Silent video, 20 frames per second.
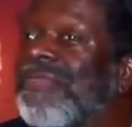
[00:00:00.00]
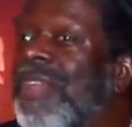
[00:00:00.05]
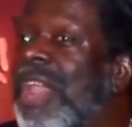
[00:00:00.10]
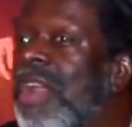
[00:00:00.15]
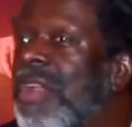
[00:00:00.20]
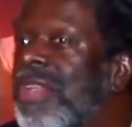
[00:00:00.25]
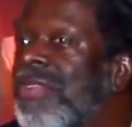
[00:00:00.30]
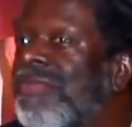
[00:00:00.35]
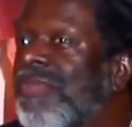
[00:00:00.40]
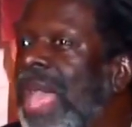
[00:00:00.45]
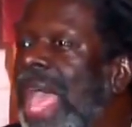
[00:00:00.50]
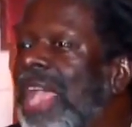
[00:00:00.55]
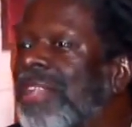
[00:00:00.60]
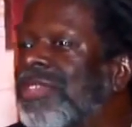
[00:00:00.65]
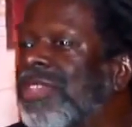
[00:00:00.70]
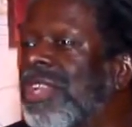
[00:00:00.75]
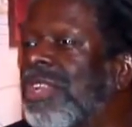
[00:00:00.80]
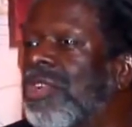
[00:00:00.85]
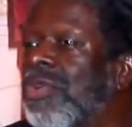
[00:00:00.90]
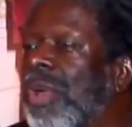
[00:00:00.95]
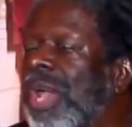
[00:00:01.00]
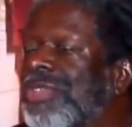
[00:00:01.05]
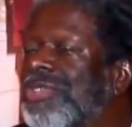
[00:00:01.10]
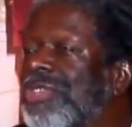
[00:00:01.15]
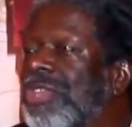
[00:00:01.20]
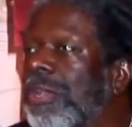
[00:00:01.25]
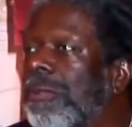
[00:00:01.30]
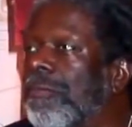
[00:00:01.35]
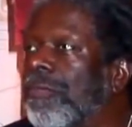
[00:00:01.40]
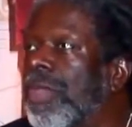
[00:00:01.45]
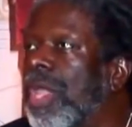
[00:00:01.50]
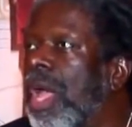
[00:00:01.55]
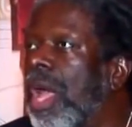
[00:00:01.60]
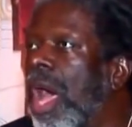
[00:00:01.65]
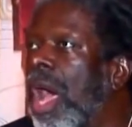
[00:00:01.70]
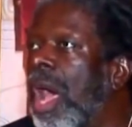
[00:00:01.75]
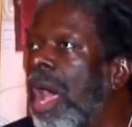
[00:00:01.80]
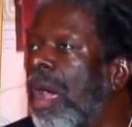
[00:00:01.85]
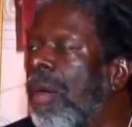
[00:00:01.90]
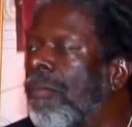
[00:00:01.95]
very excellent question.
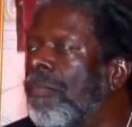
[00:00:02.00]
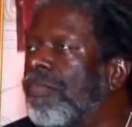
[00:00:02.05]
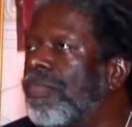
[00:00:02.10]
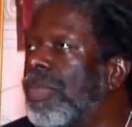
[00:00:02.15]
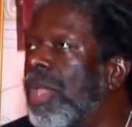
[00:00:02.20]
I